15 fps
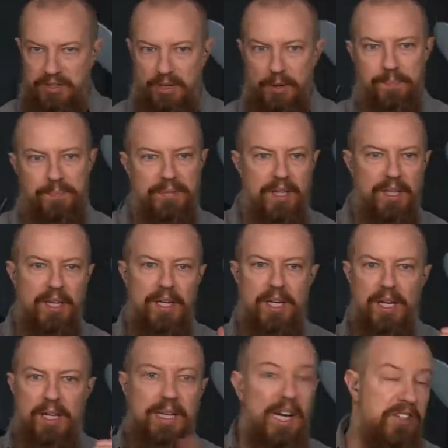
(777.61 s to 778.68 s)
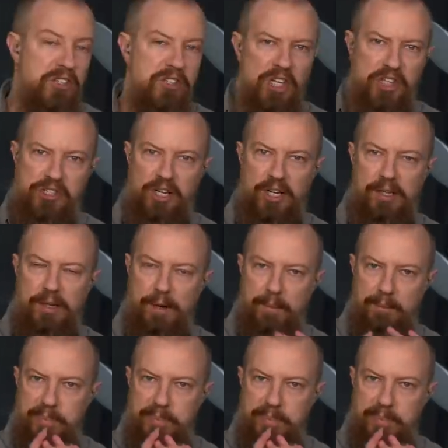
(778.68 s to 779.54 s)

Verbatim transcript: So, nice suggestion,